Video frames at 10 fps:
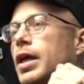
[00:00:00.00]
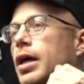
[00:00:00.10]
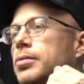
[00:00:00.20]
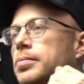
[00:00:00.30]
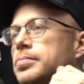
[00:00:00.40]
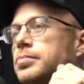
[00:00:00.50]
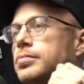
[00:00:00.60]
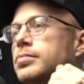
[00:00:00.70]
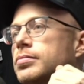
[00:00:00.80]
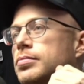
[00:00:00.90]
moment, and
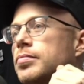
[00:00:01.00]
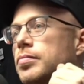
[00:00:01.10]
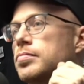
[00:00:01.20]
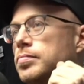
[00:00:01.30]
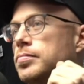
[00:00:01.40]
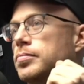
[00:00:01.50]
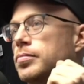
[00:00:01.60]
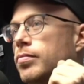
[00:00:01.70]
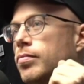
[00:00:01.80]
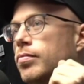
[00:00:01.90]
now it's just, and
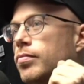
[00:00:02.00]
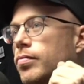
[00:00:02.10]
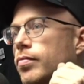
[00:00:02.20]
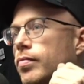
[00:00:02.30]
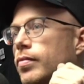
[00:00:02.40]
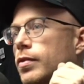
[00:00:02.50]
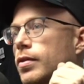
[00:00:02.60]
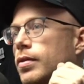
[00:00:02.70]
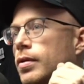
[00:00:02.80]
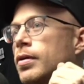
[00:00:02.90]
then it's just doing
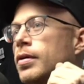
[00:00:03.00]
this.